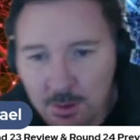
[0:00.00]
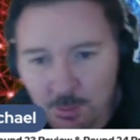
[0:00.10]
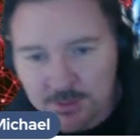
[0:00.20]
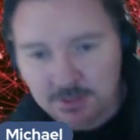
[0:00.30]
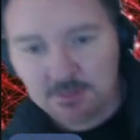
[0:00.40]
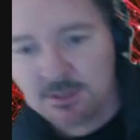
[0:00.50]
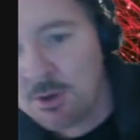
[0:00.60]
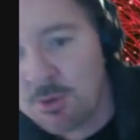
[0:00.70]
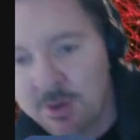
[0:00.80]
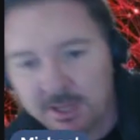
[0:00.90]
It wasn't
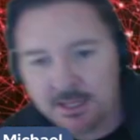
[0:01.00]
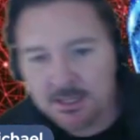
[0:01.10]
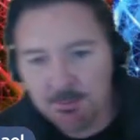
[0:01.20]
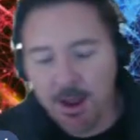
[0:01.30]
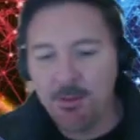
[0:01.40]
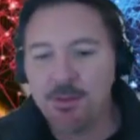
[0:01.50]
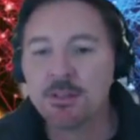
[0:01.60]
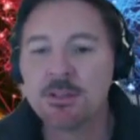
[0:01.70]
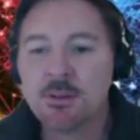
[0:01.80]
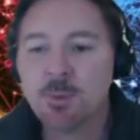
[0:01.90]
so good against the
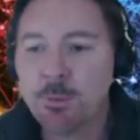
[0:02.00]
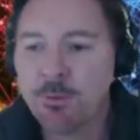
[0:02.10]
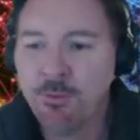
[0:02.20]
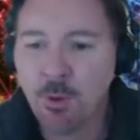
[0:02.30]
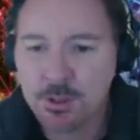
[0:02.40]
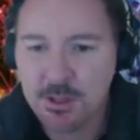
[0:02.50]
Panthers the week before,